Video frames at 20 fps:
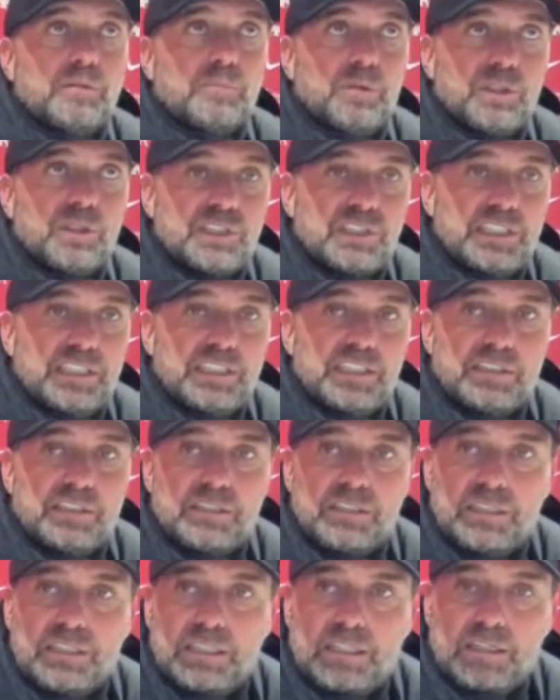The boys did
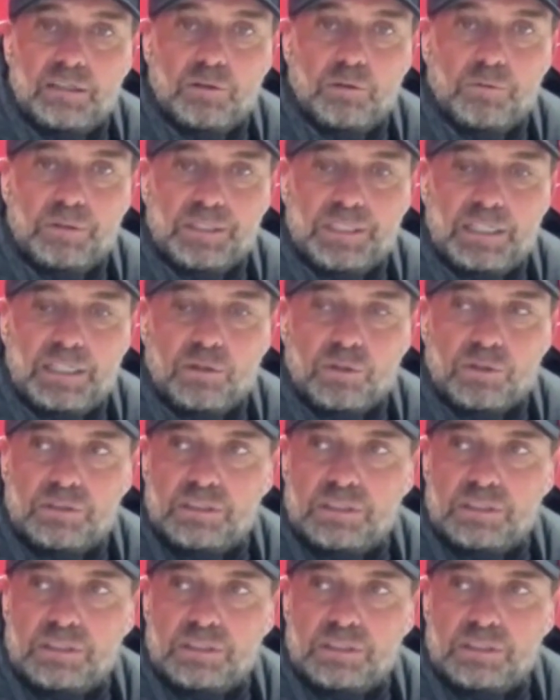it without...